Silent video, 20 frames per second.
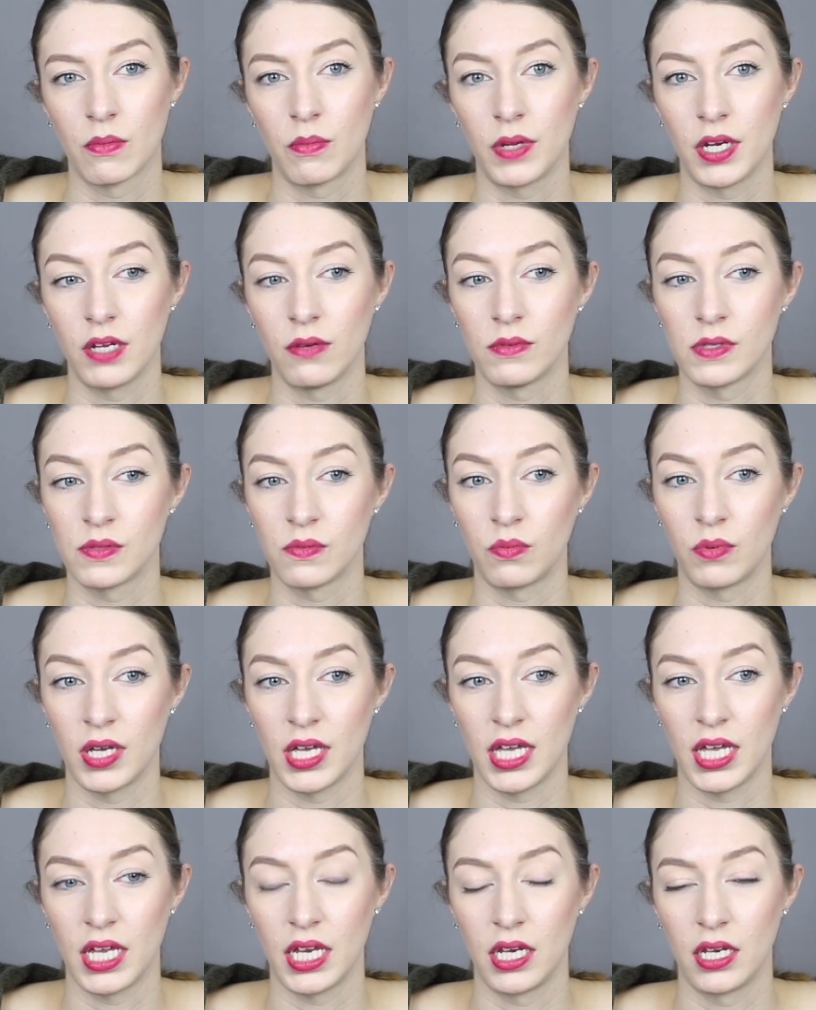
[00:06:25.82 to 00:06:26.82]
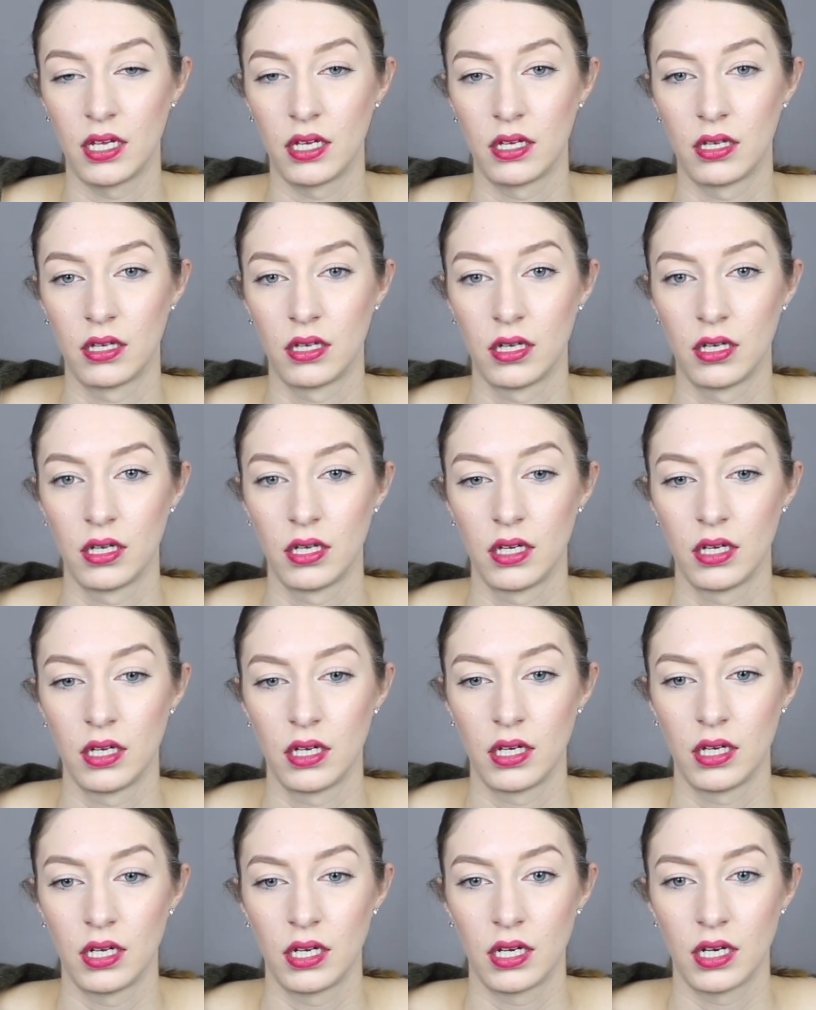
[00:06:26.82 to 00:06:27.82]
But it was when
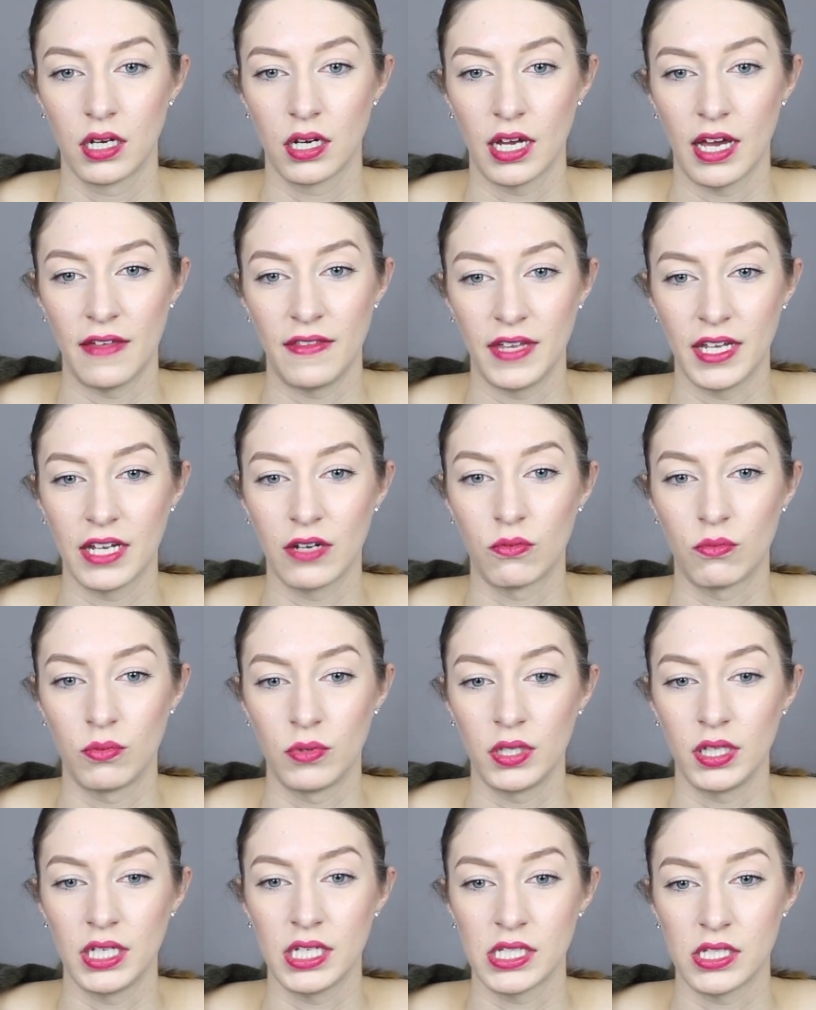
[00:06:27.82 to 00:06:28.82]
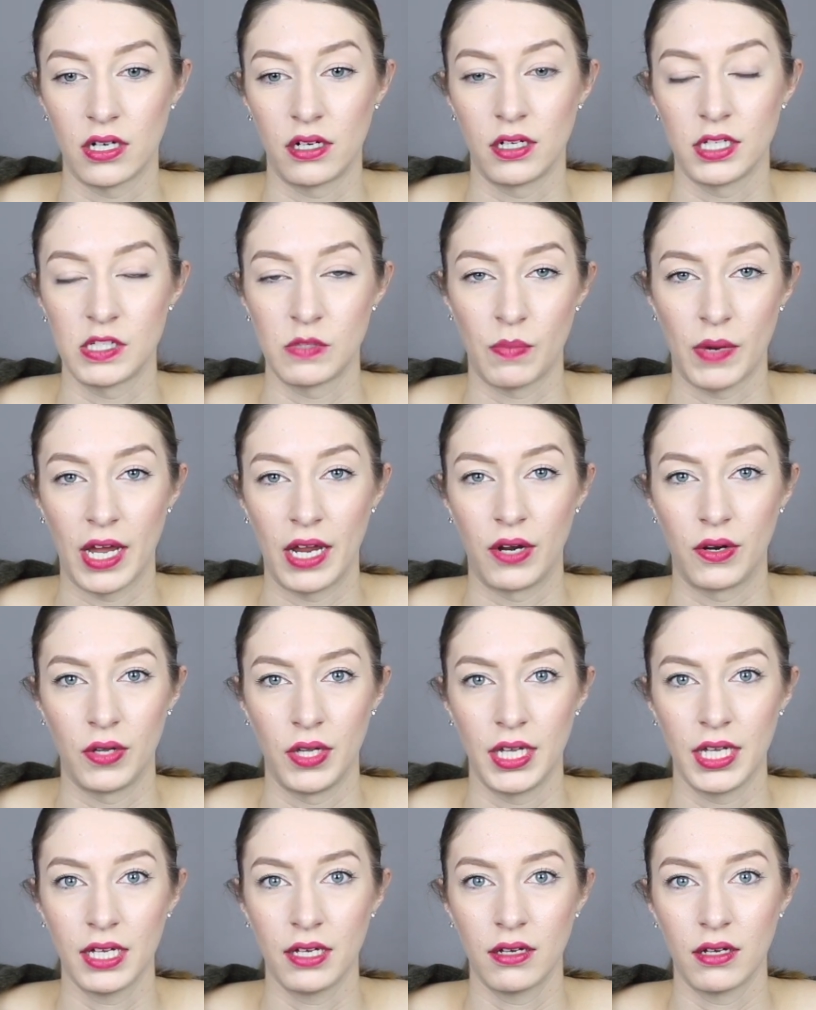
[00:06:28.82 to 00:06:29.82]
I think it really started
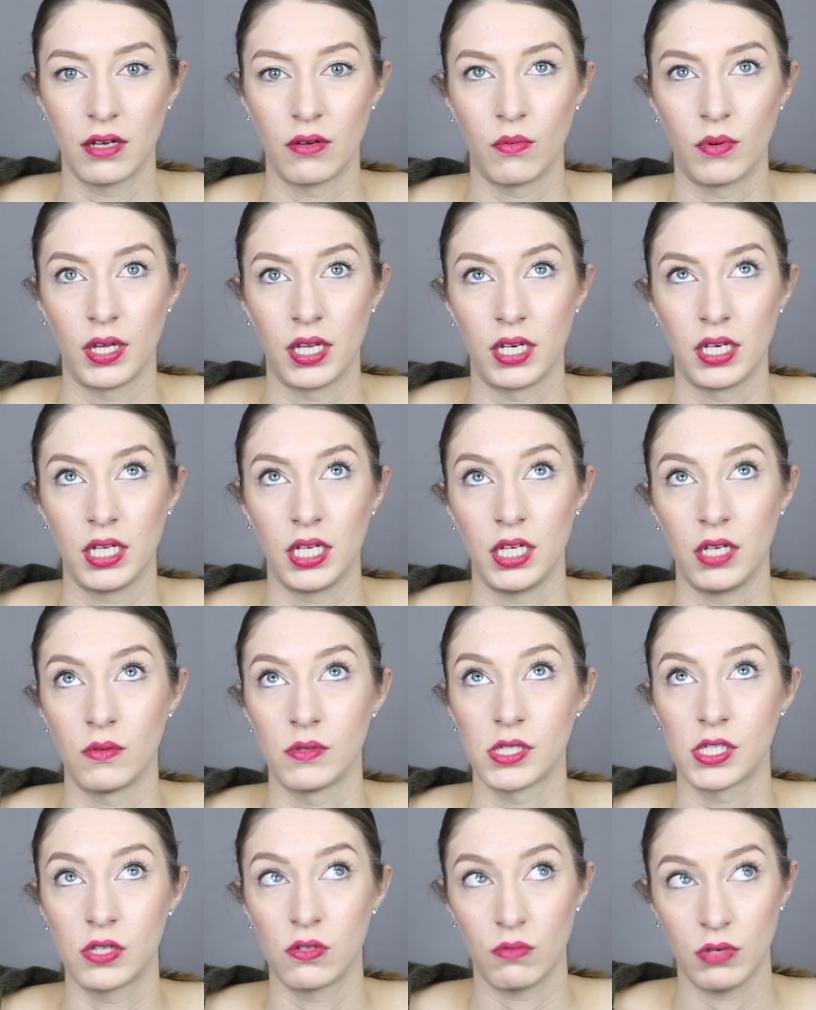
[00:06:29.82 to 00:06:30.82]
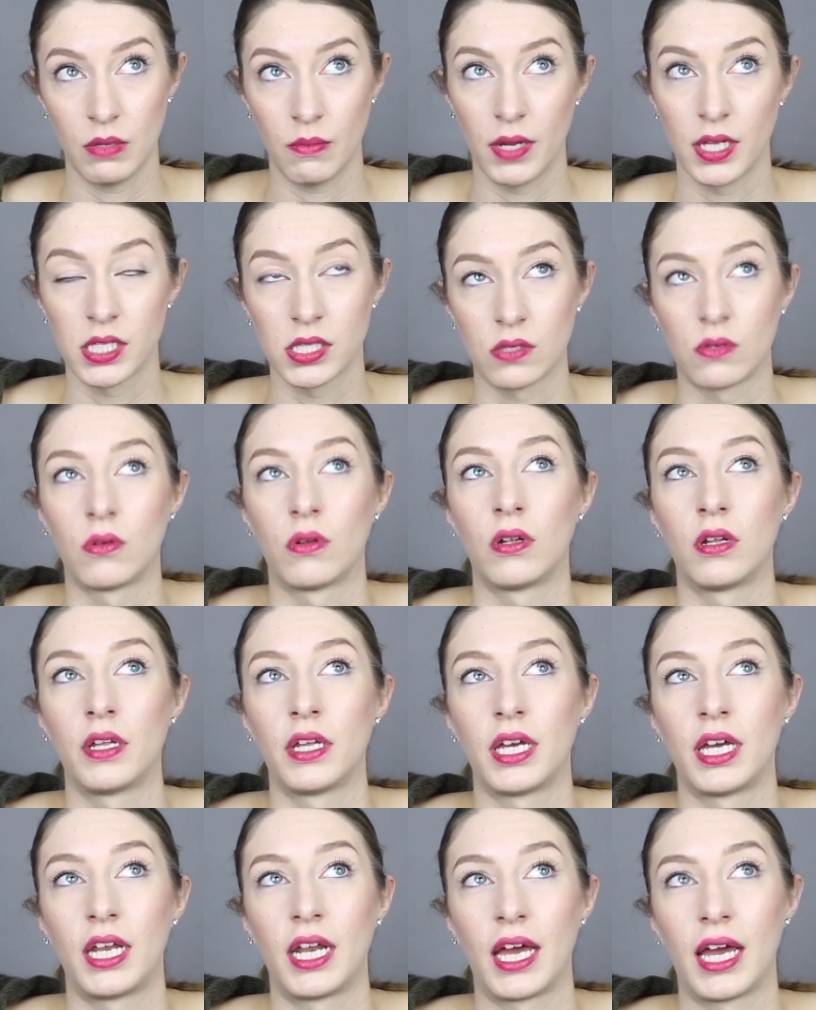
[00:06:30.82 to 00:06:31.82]
spiraling when he was 3 months old
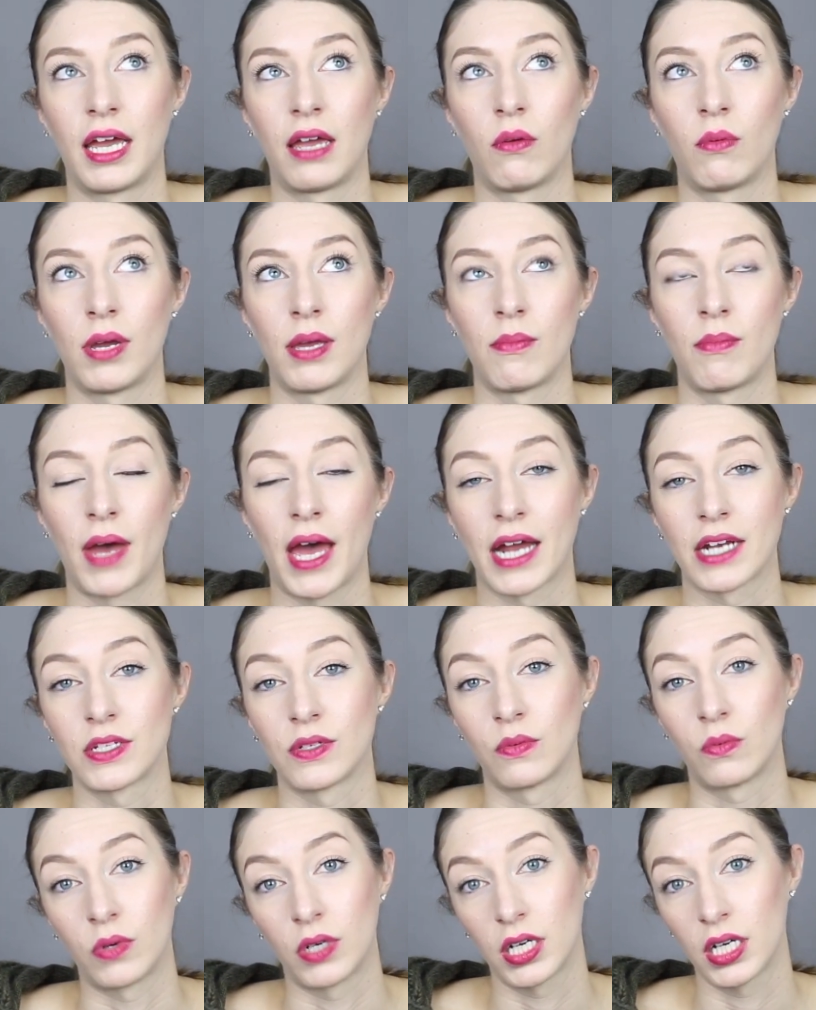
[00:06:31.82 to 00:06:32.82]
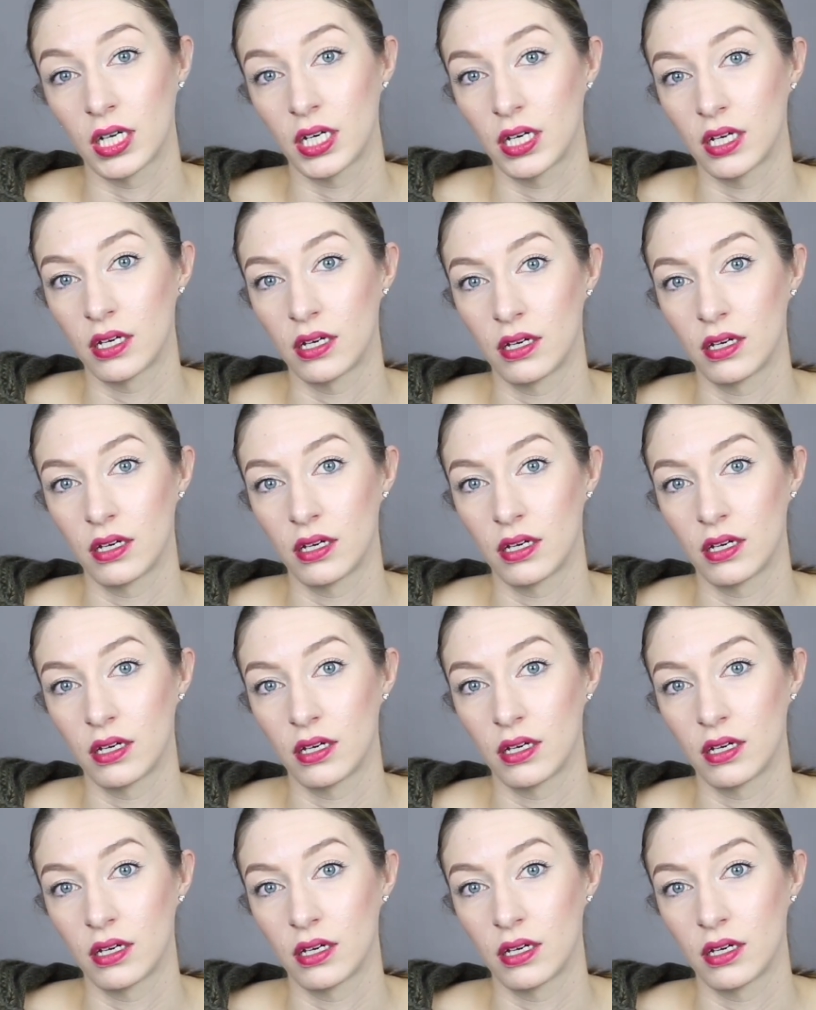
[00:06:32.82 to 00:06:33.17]
and I went back to work.